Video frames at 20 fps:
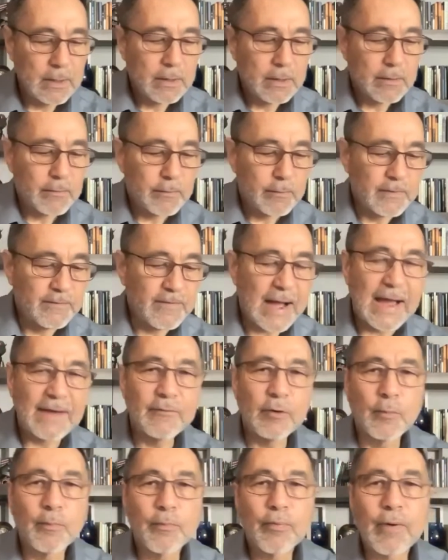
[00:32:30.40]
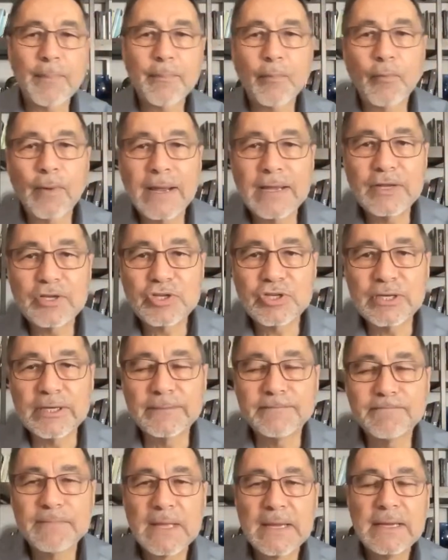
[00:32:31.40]
revival
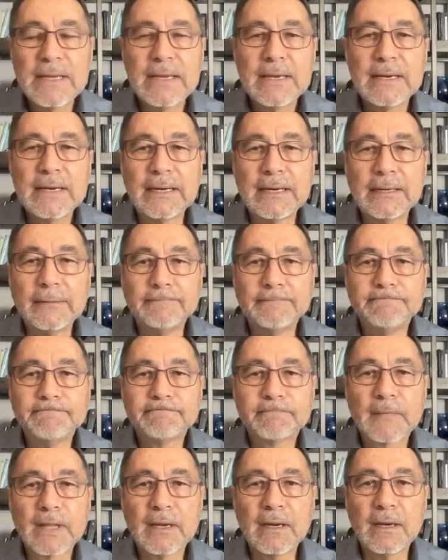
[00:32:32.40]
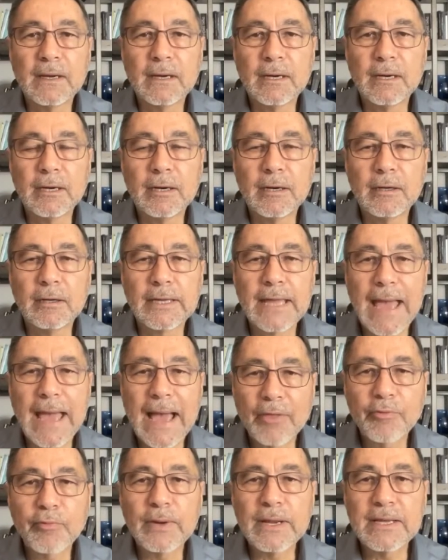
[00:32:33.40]
preparation
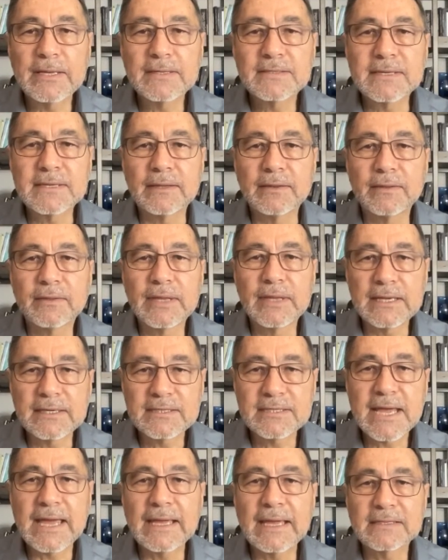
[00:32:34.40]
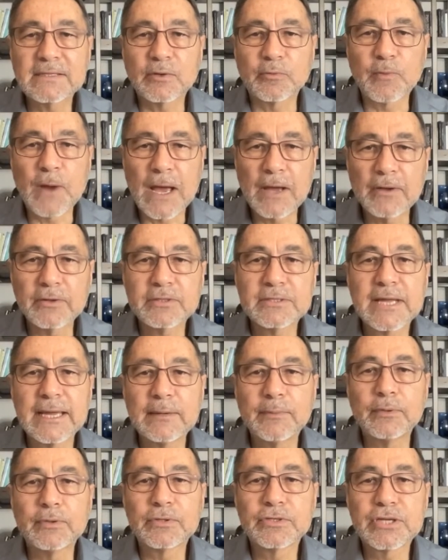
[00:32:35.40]
gatherings and think tanks and
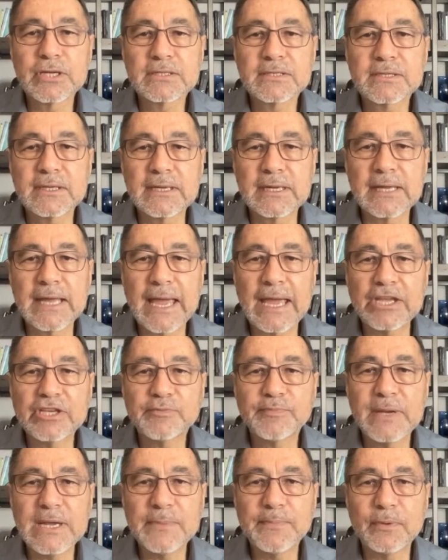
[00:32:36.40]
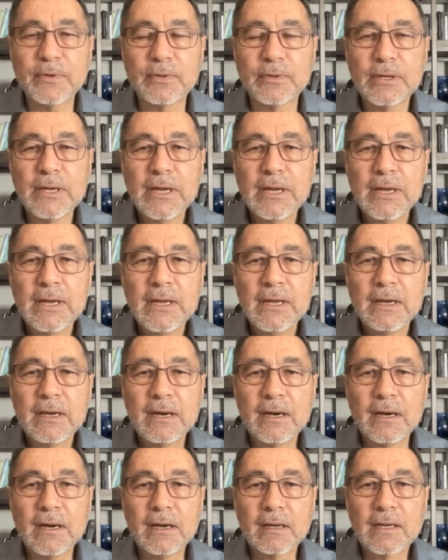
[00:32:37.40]
roundtables, just to engage people
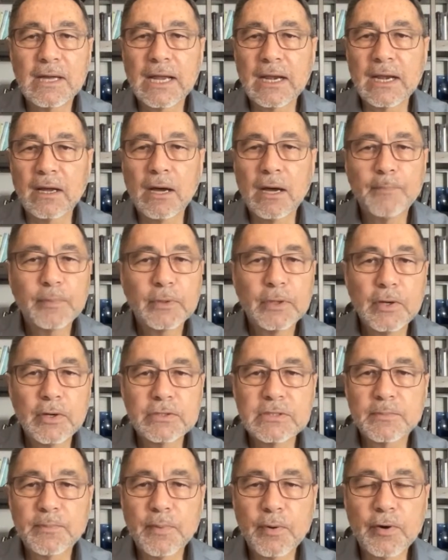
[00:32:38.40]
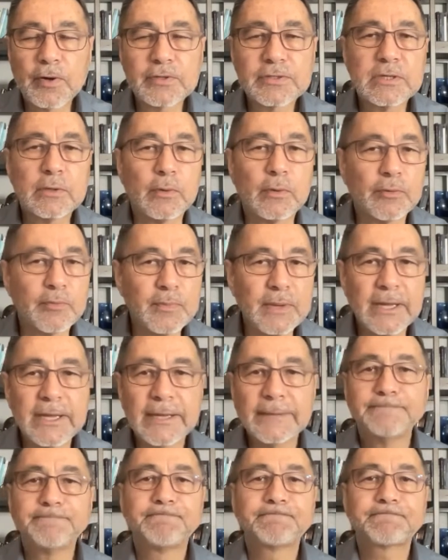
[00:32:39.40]
kind of up close and personal with
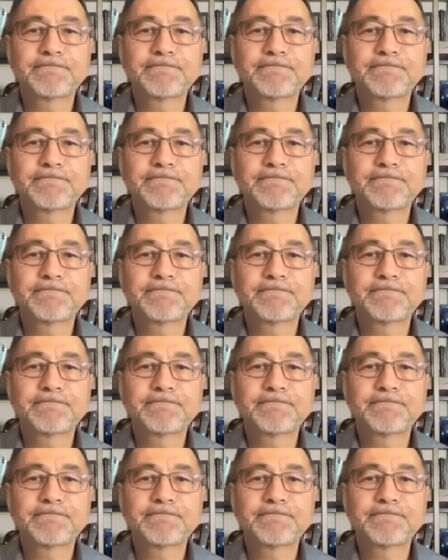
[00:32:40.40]
me,